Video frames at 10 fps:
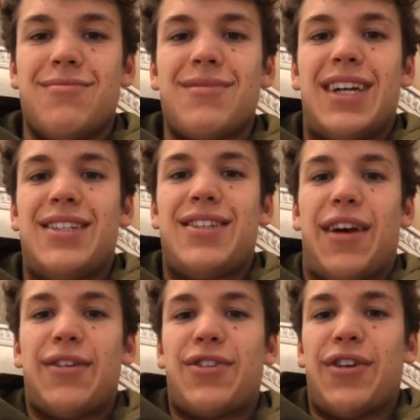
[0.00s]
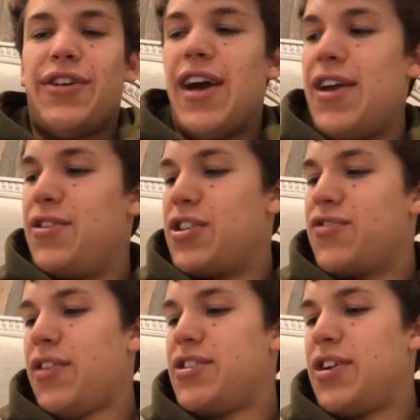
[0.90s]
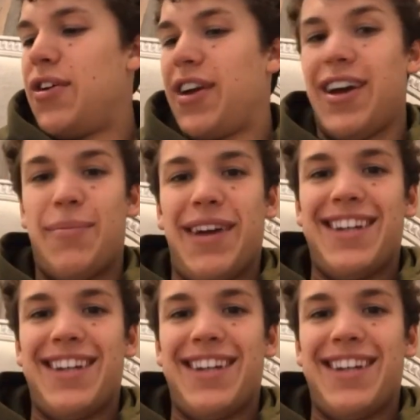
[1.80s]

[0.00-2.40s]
That's so true. Yeah, you just feel so good being